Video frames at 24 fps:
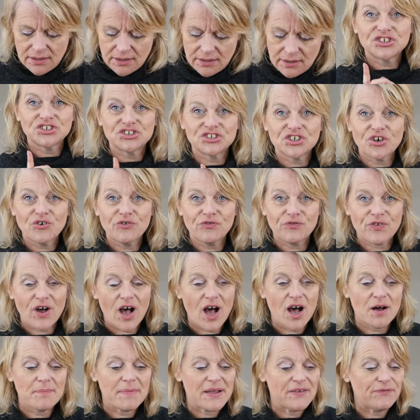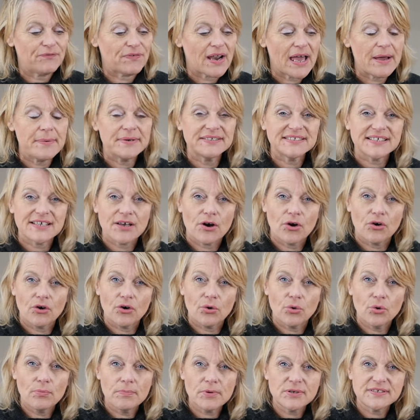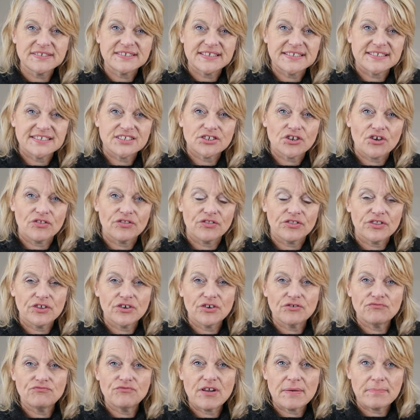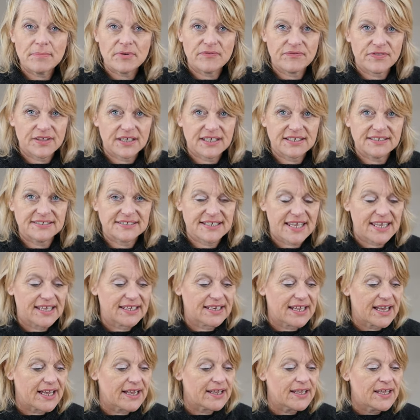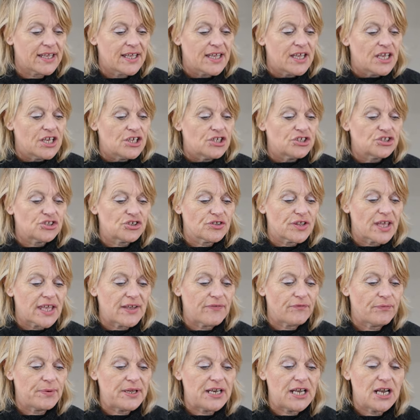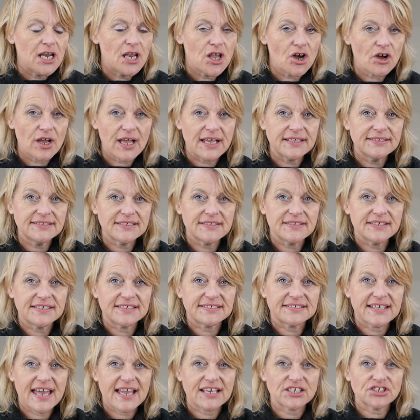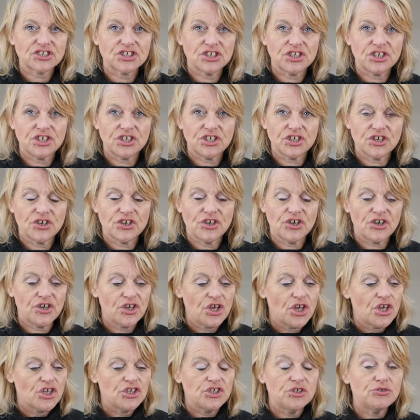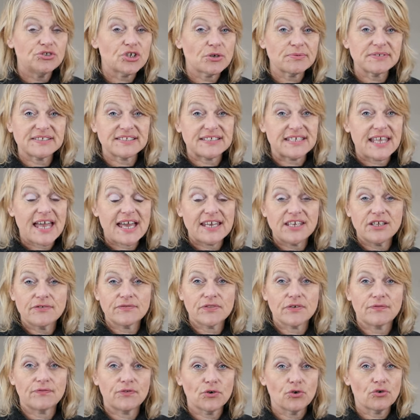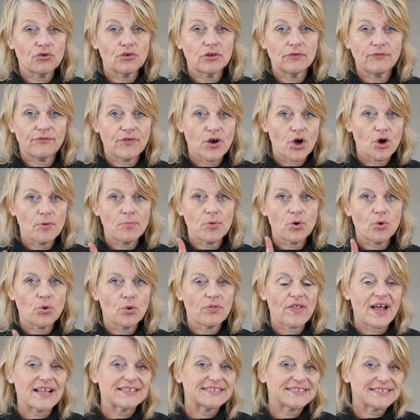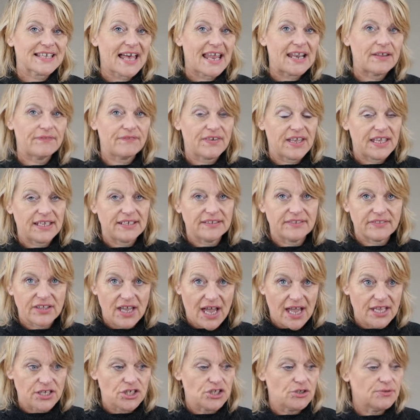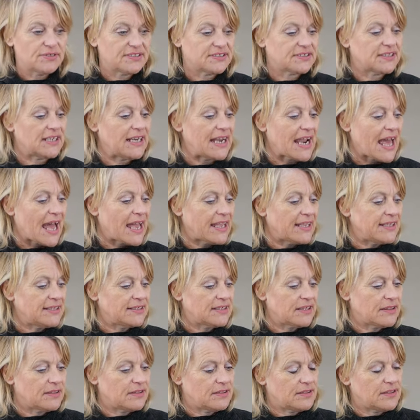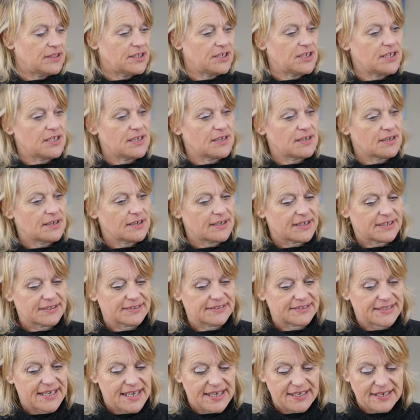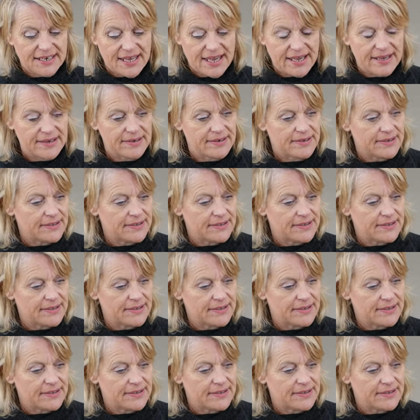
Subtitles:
So far my flowers are almost sitting on the rim of the container, so that if we look under this section here, you don't see any of the floral foam or that cellophane that I used to line the container.